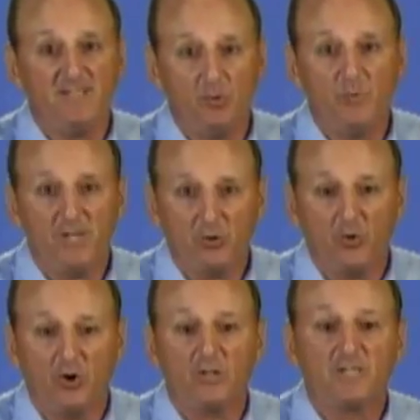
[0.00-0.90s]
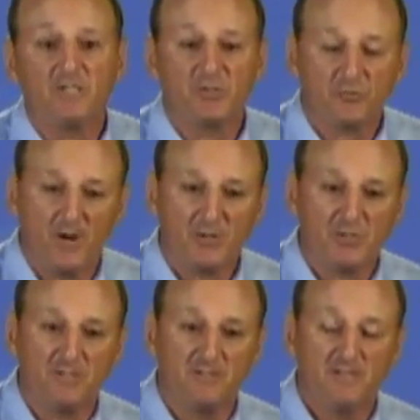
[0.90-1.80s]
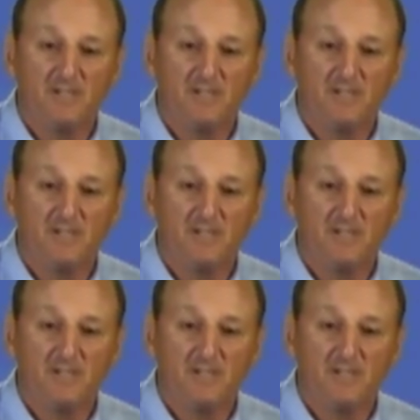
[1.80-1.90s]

that we call construction.